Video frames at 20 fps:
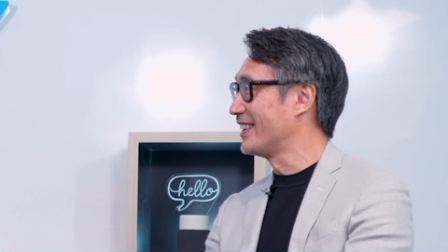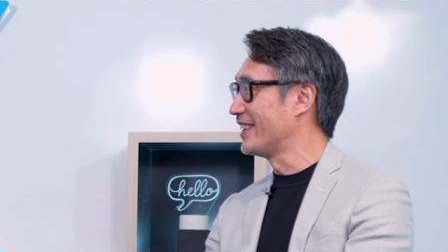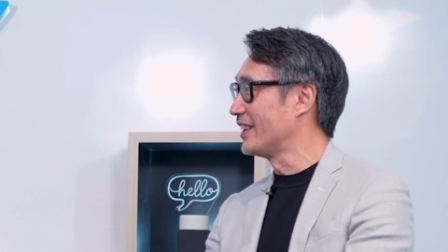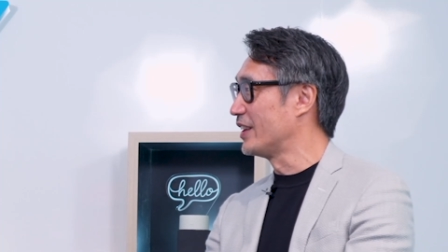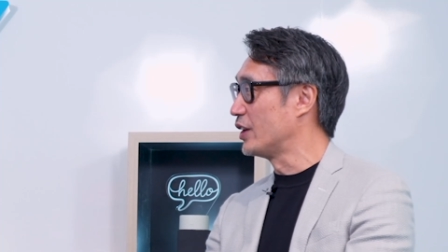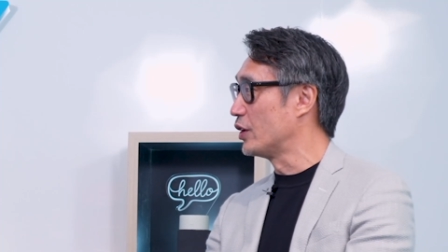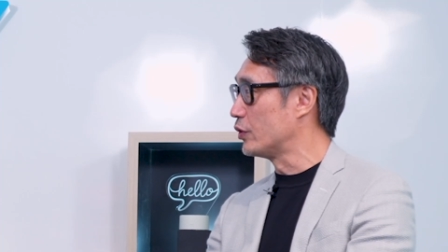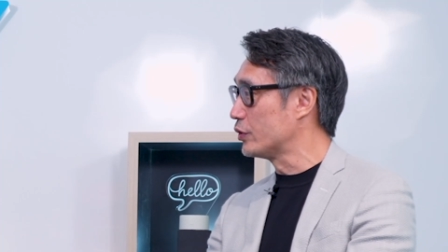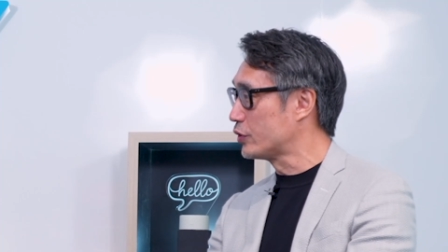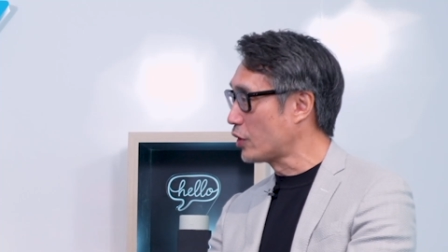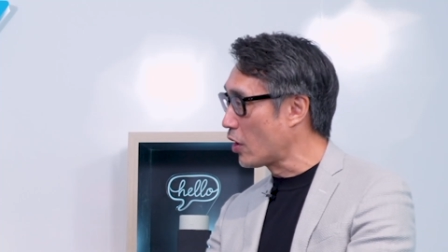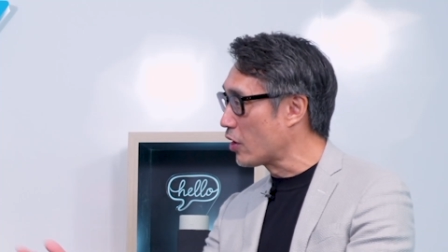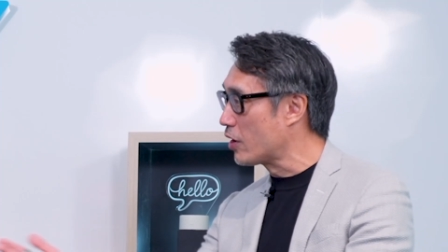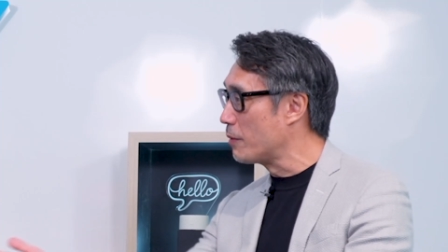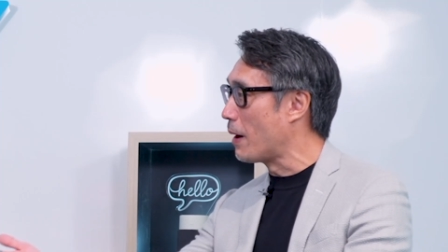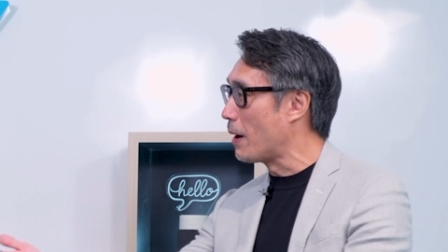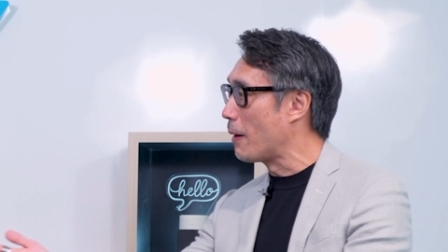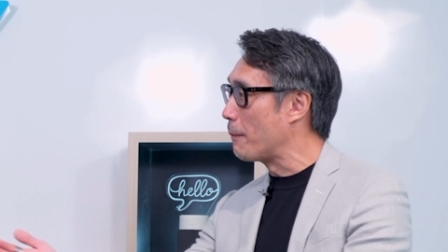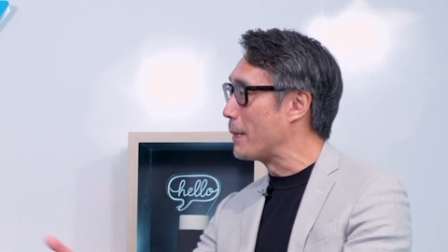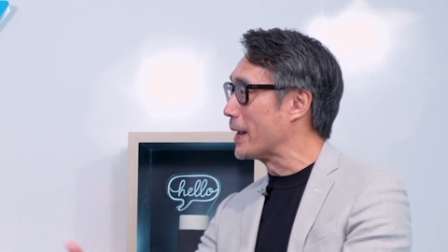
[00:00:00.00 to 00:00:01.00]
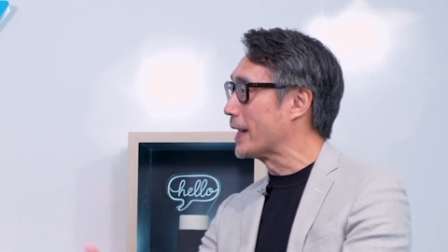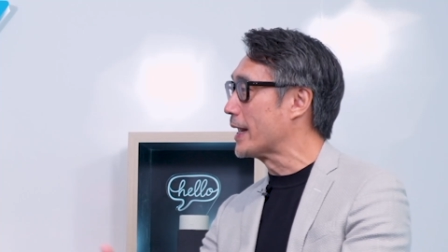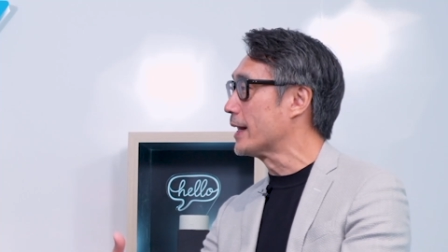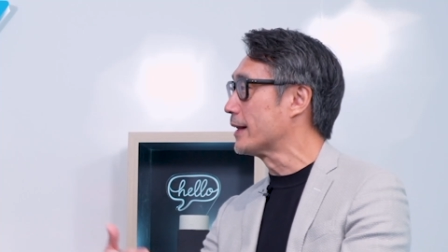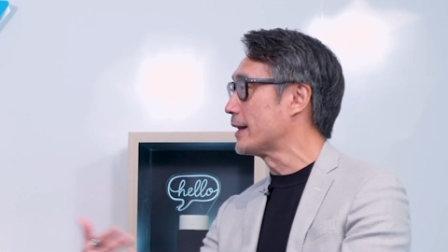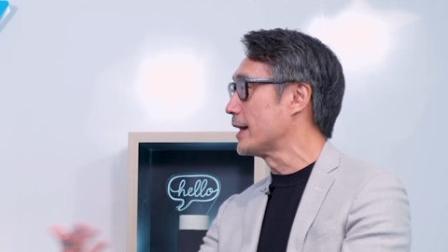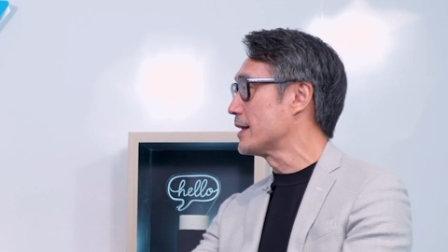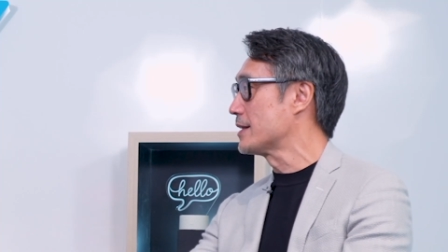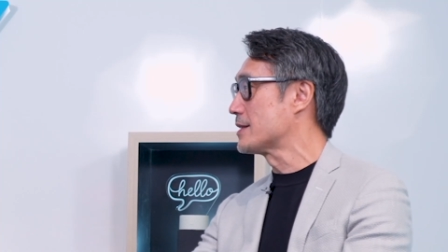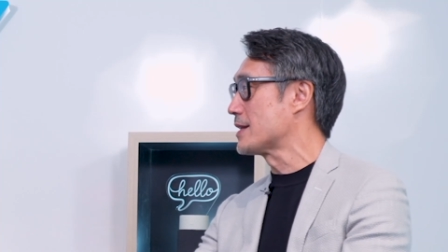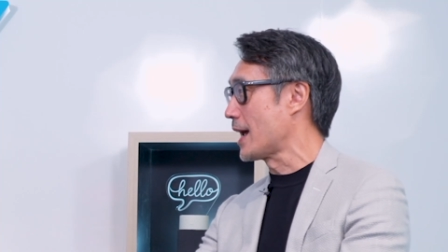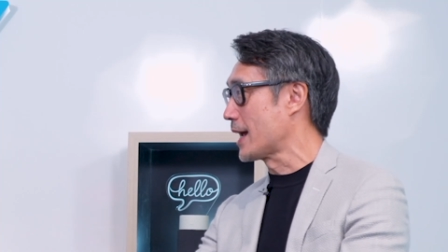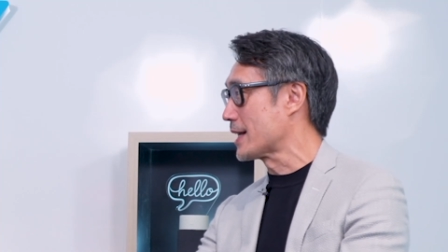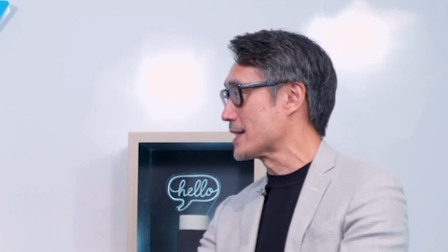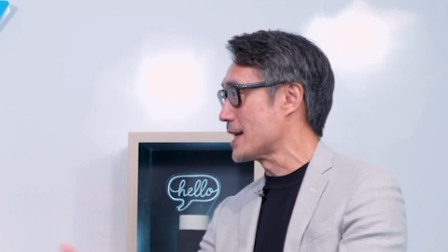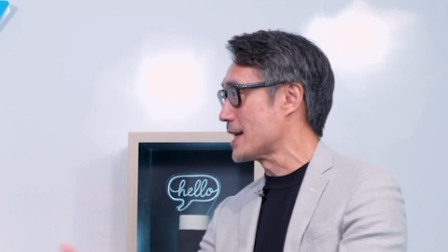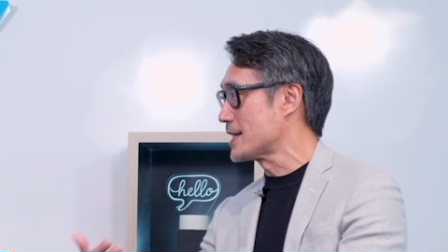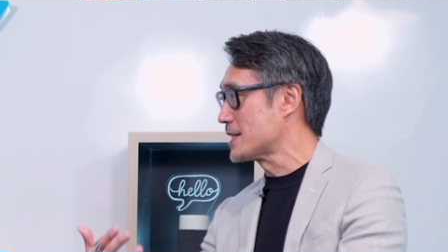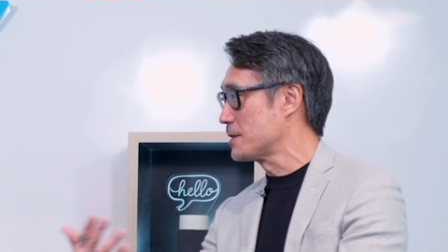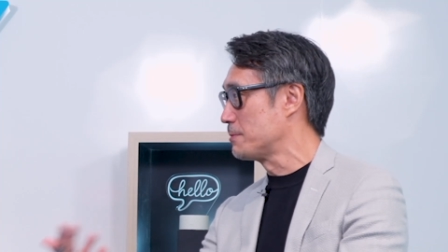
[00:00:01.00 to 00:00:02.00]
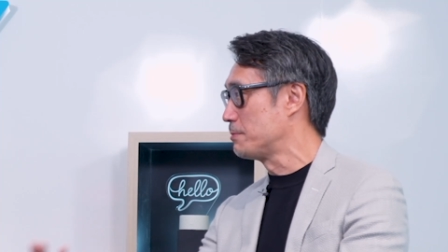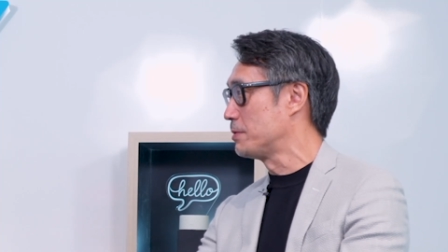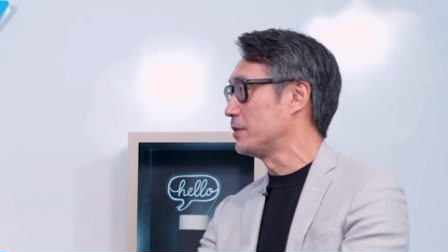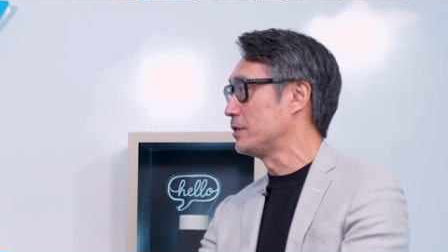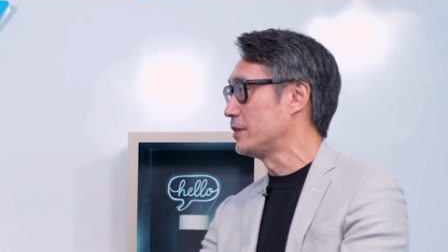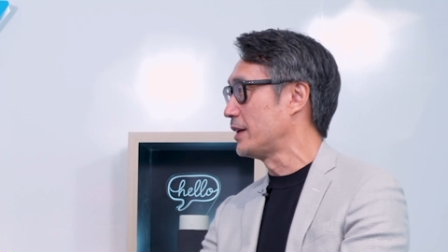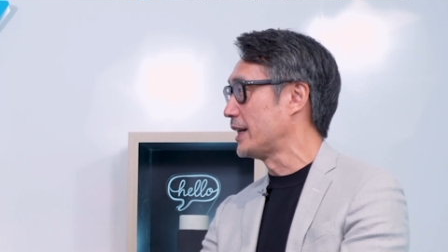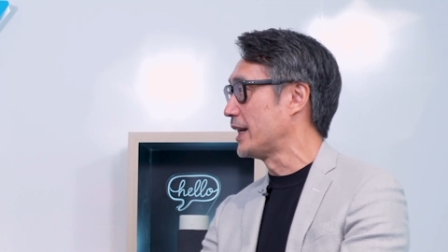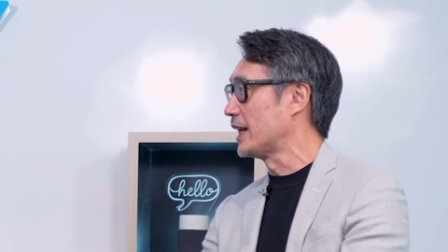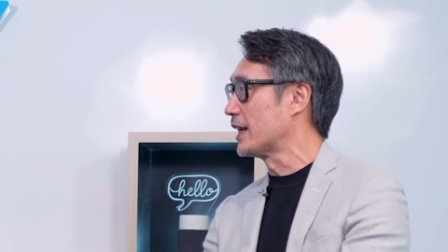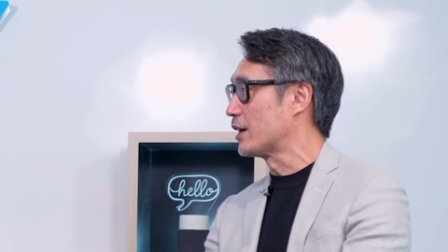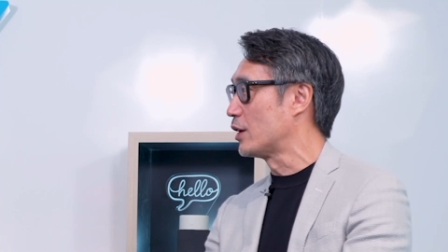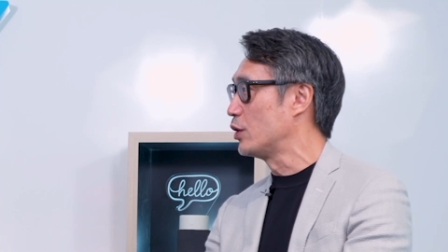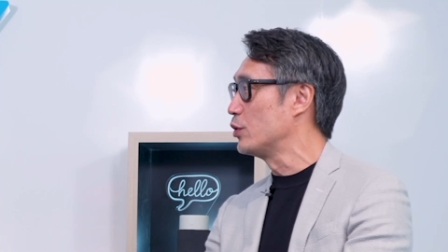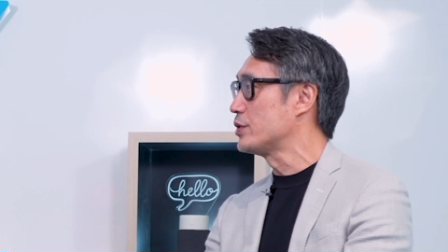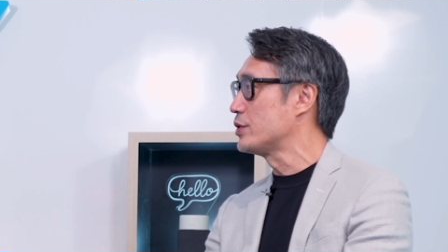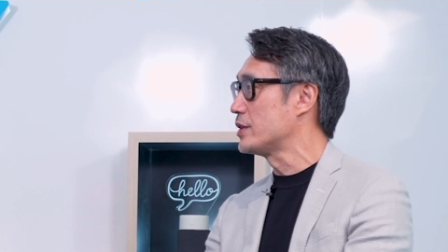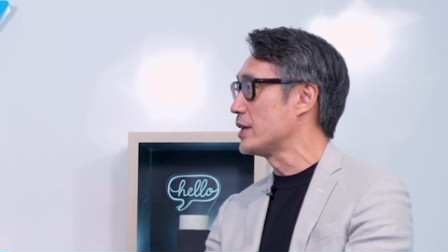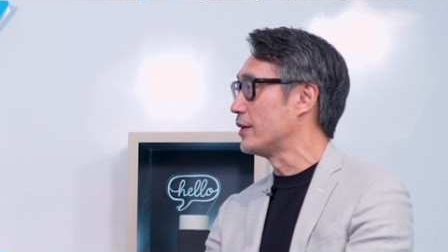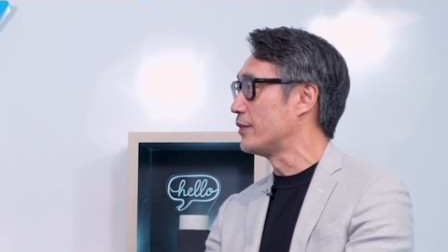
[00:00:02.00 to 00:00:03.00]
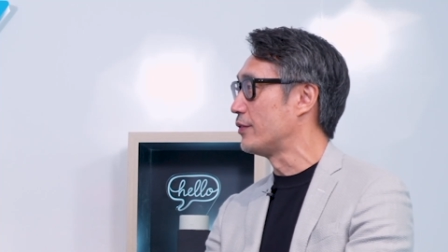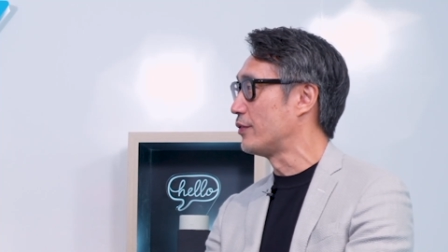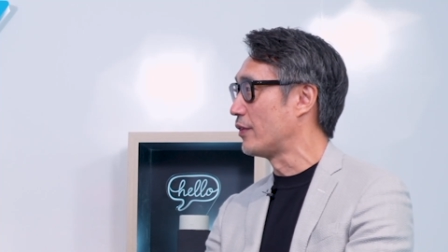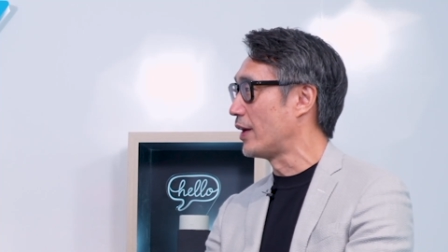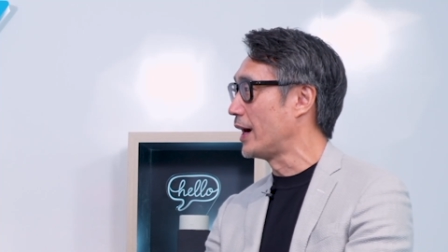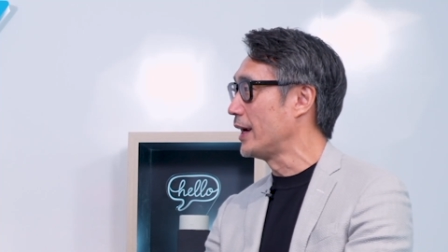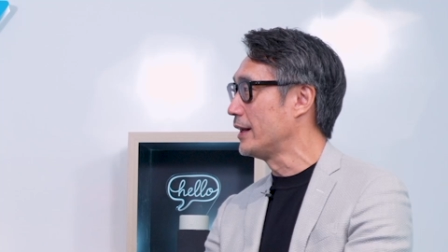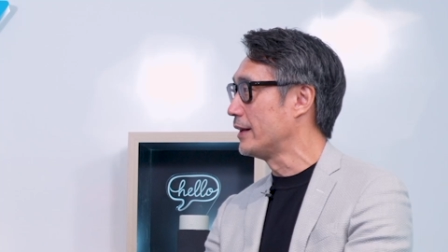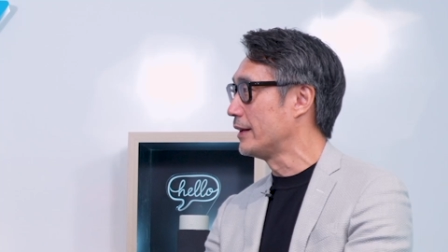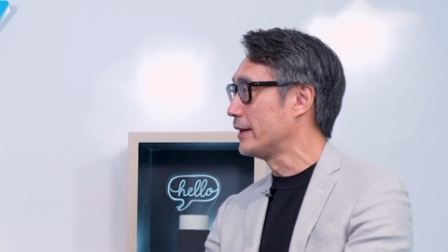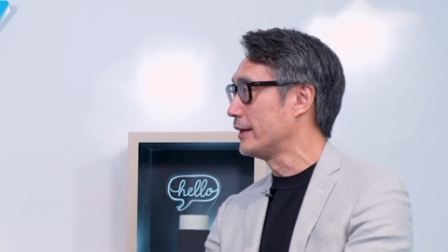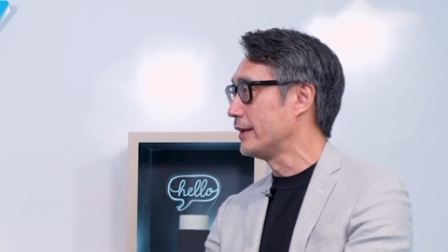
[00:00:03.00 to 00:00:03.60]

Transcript: You know, talk about making things accessible and inclusive, right?